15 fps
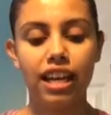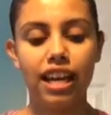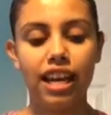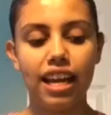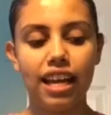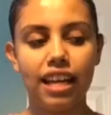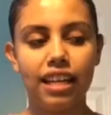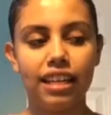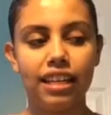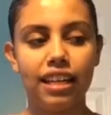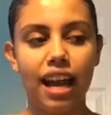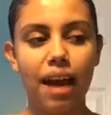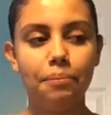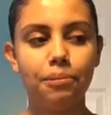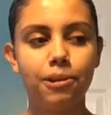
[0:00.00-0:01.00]
And
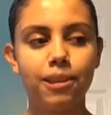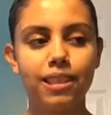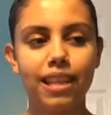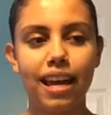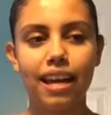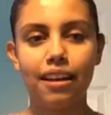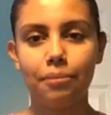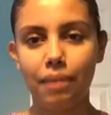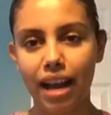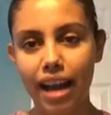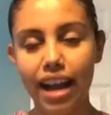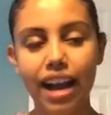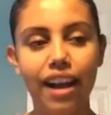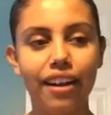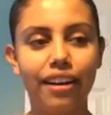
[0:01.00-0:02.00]
I put that in my
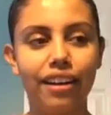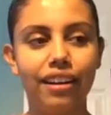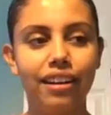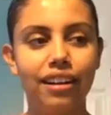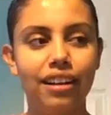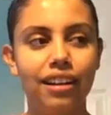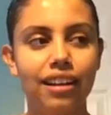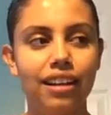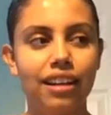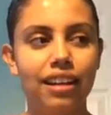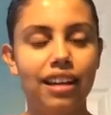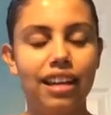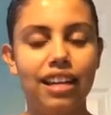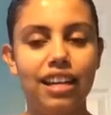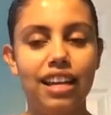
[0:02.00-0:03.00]
hair,
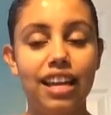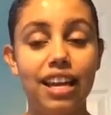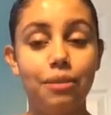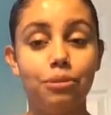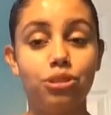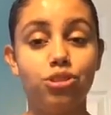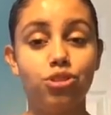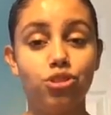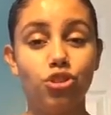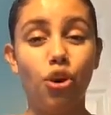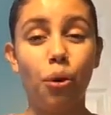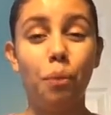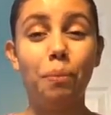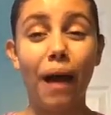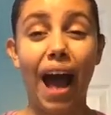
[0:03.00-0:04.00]
and it was
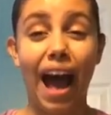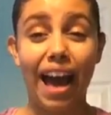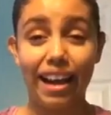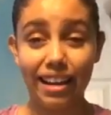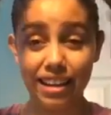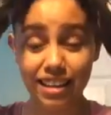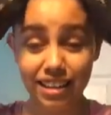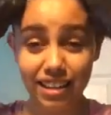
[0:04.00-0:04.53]
so bad.